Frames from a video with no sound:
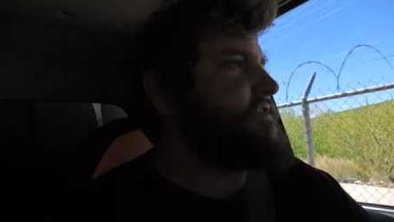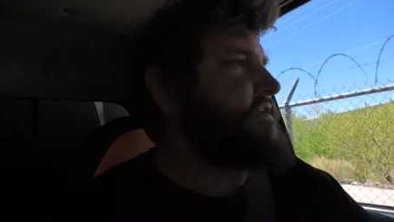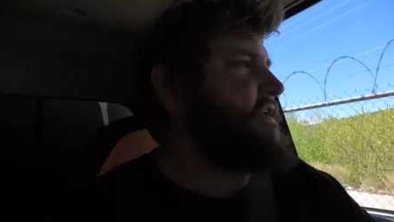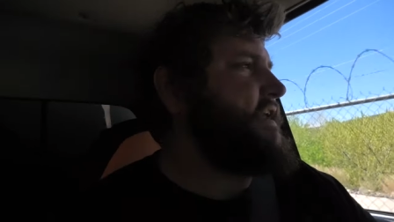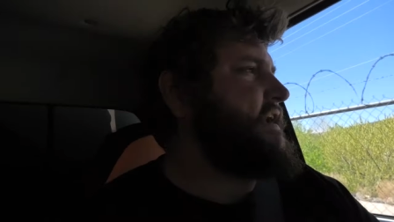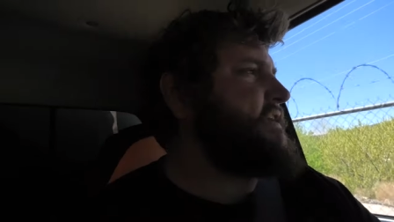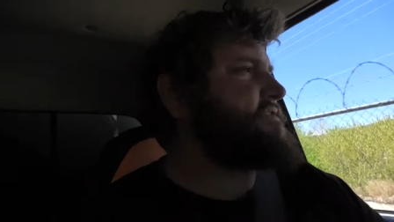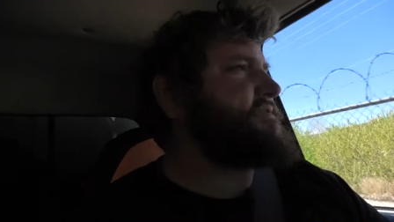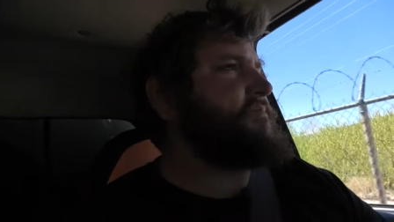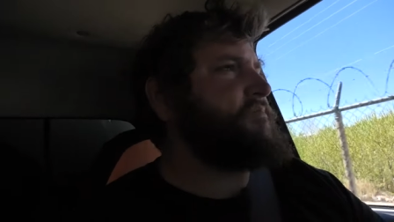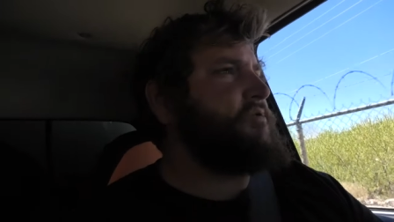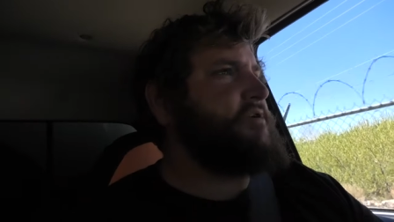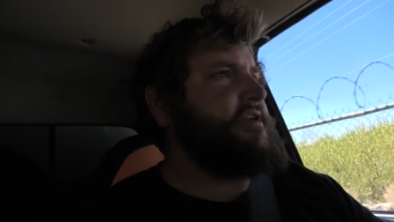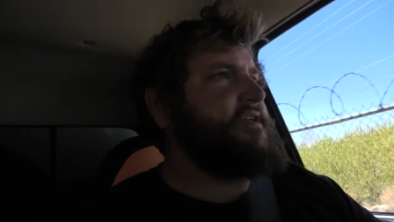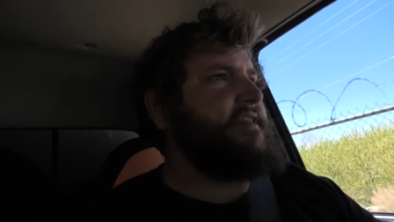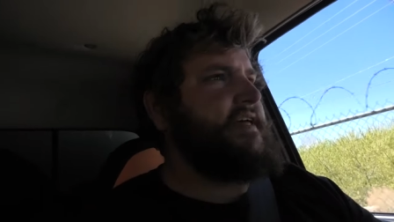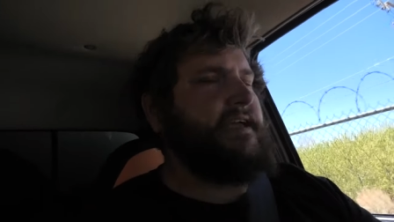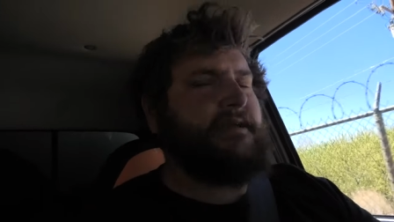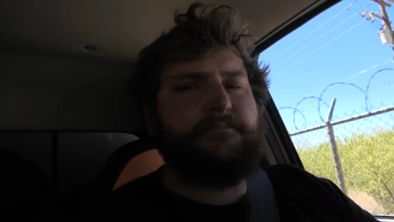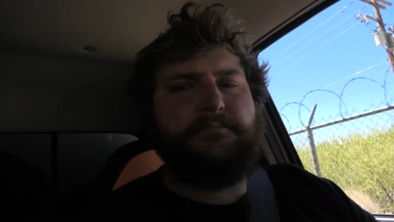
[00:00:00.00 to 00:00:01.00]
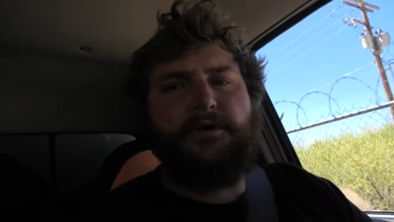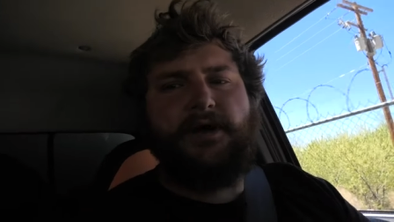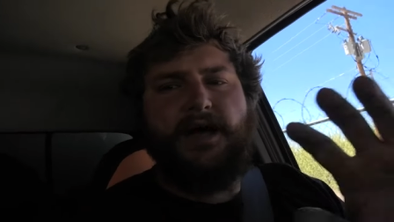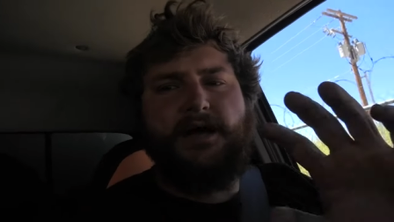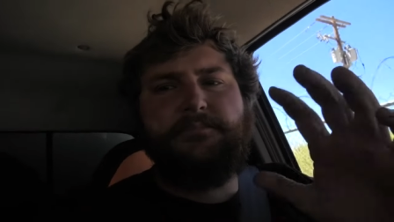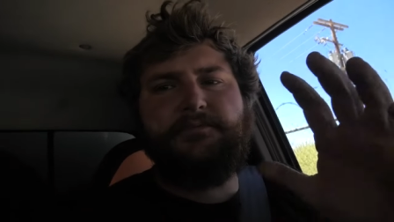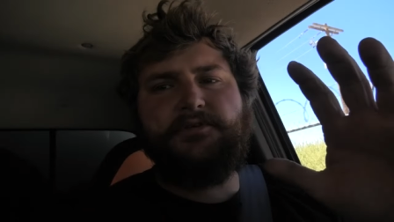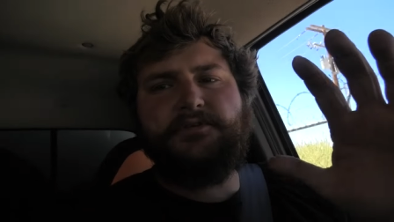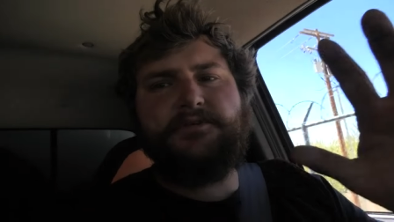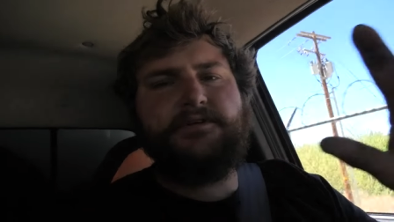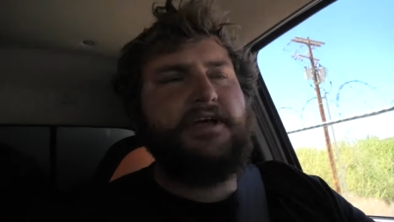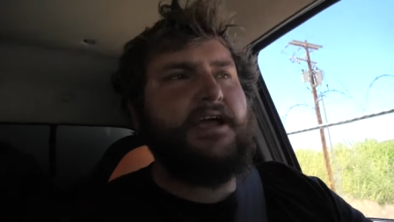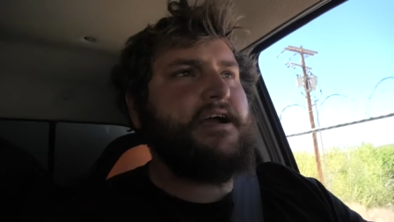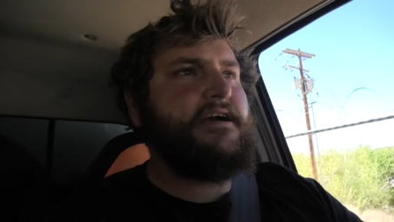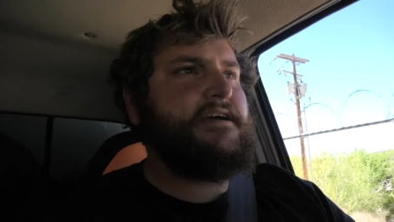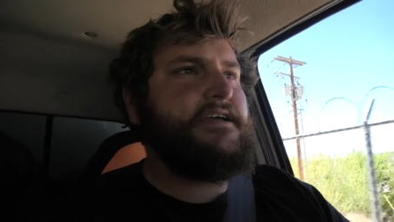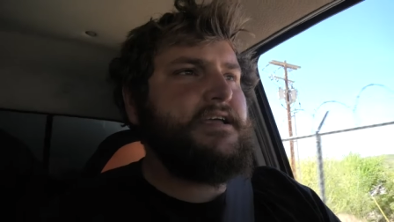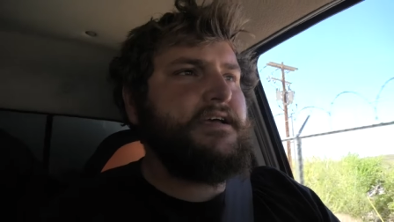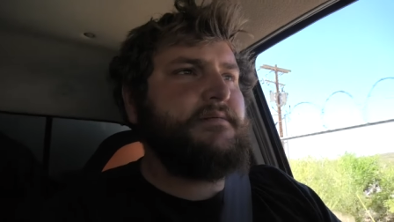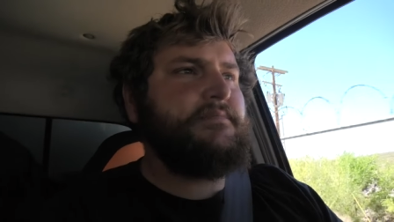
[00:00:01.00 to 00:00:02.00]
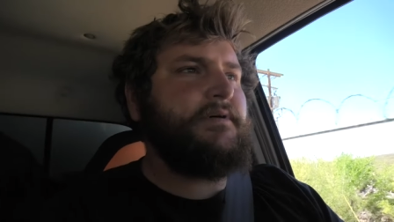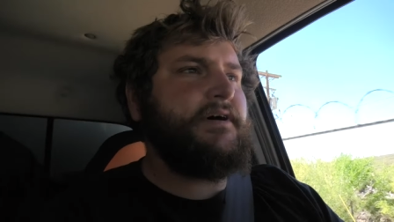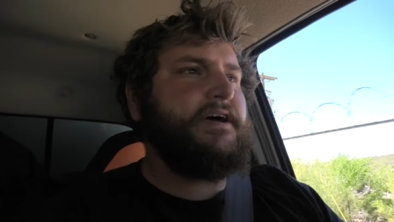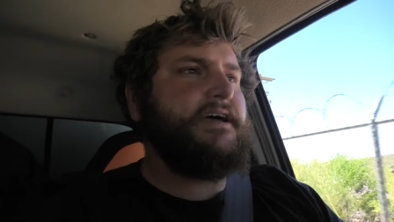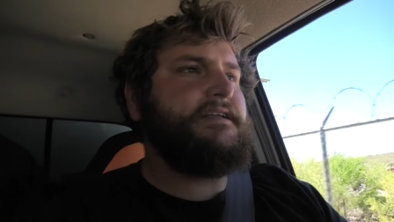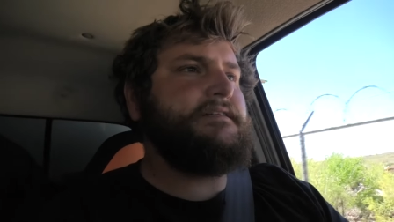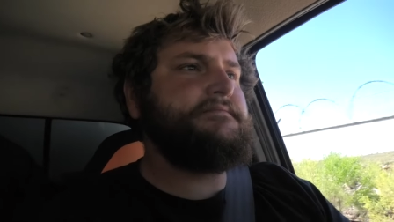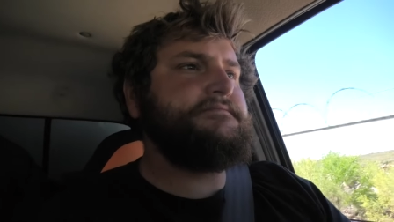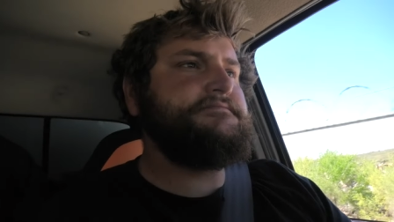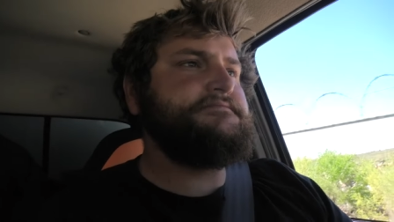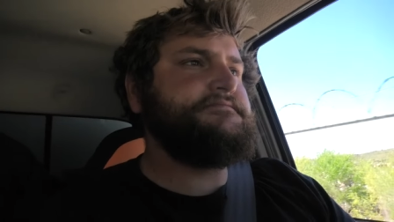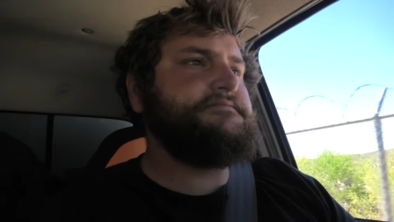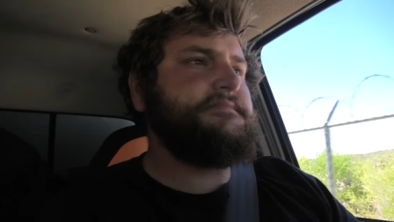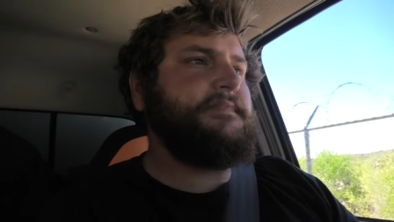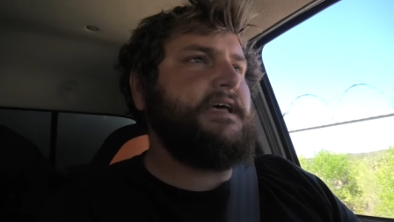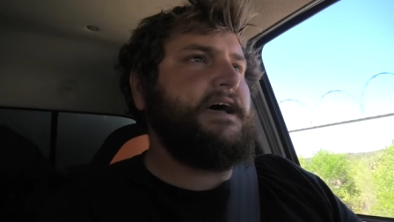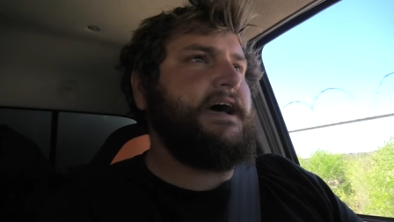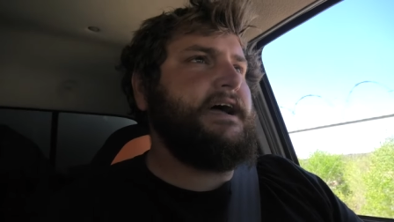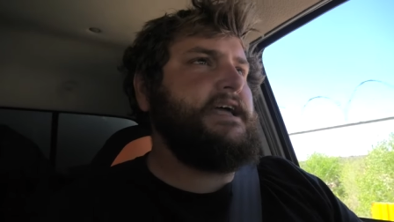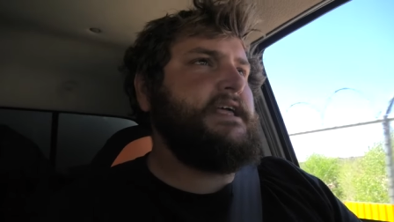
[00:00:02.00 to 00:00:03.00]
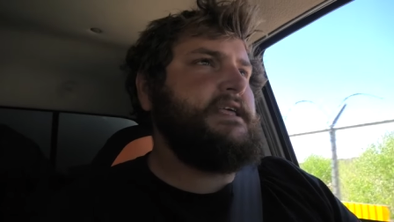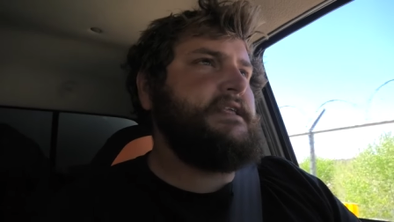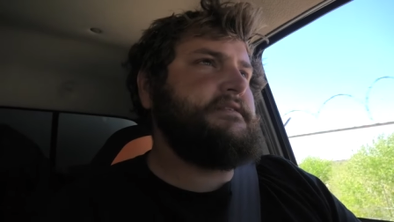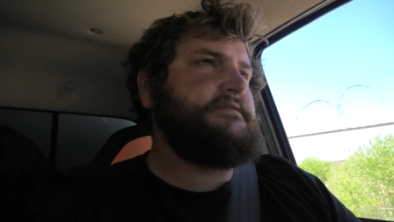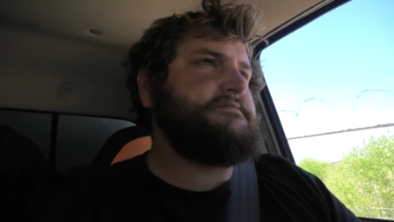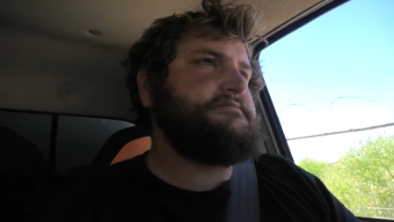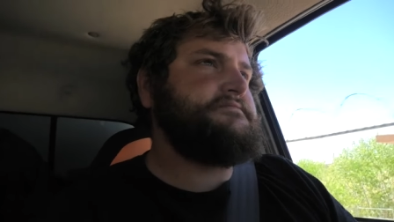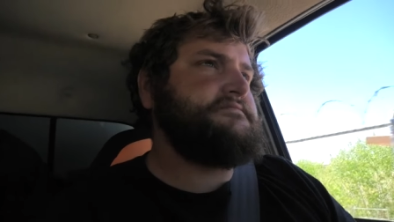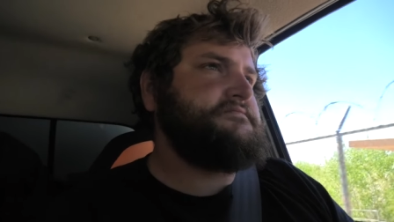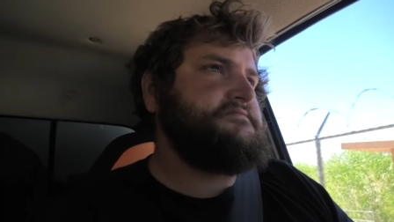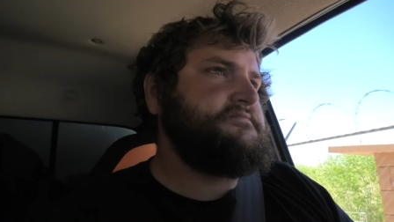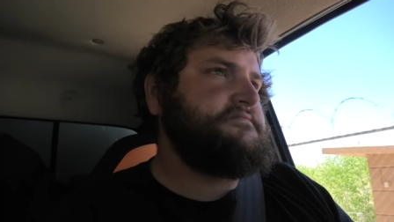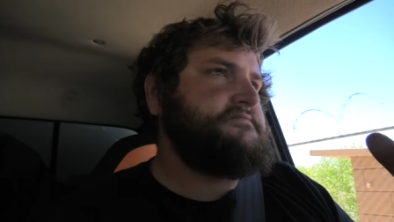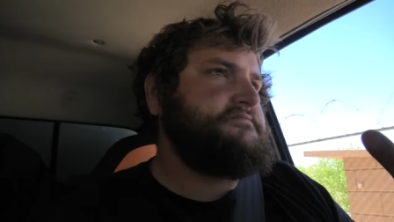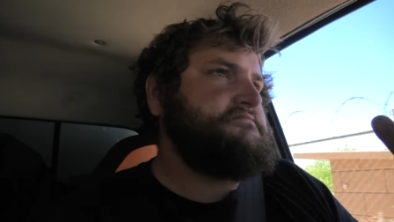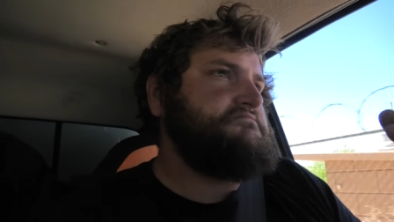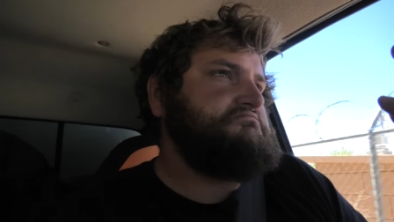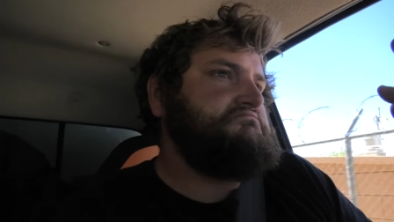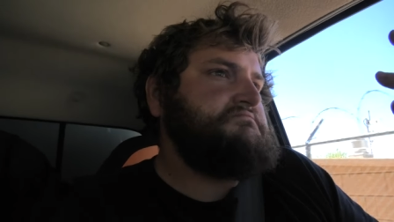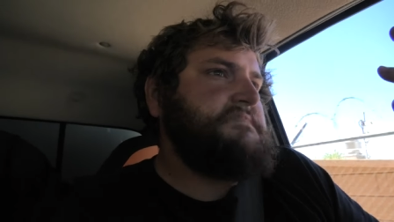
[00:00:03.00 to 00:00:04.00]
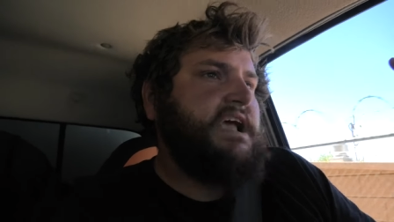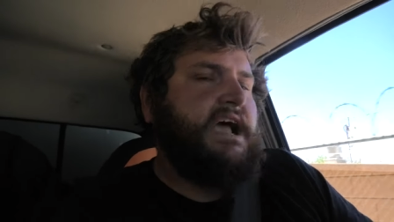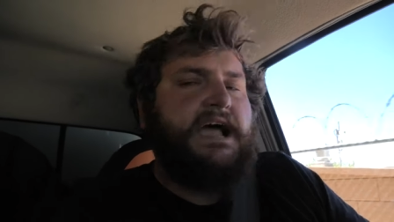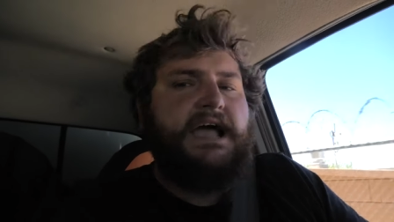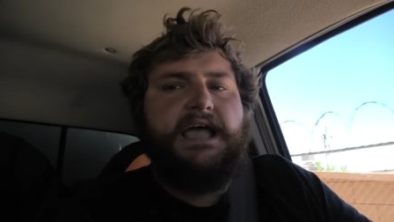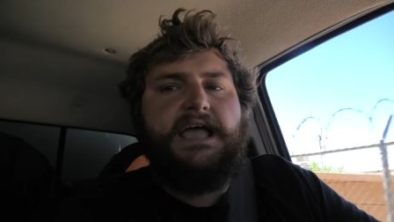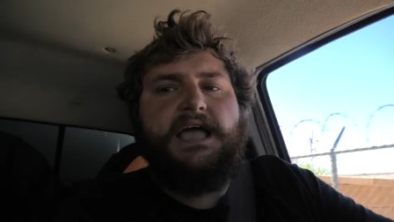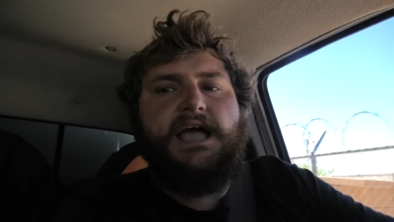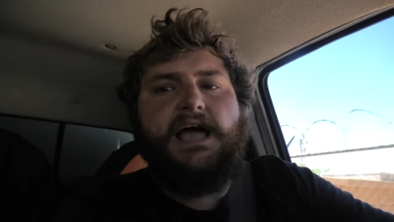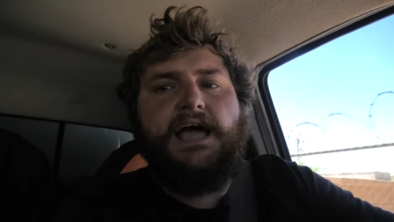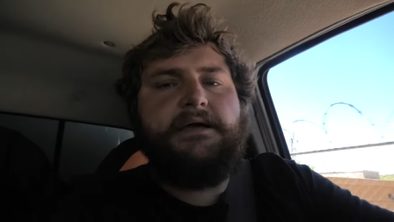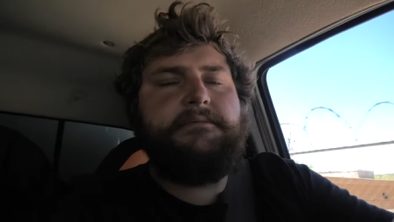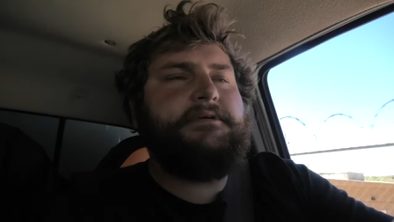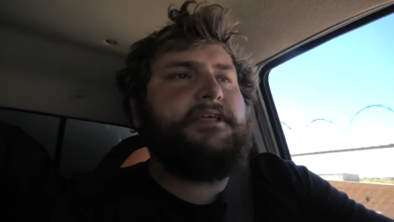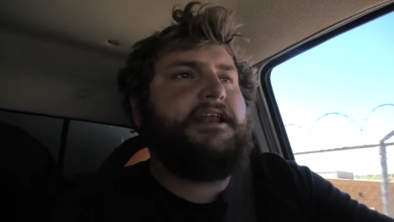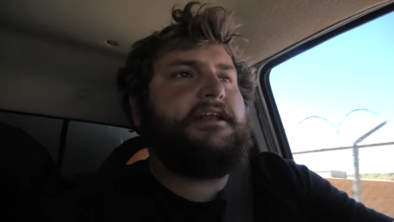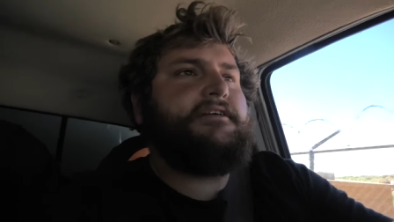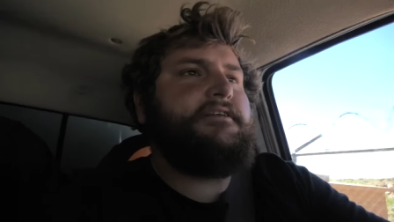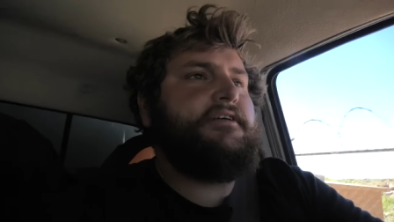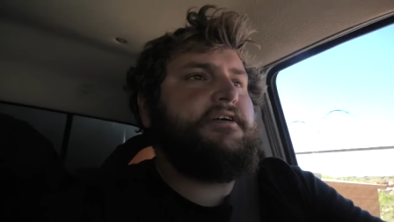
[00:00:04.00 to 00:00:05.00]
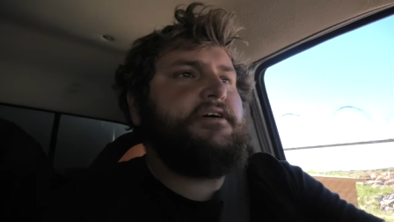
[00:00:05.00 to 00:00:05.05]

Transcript: So yeah, it's a pretty like popular area, but I mean, I don't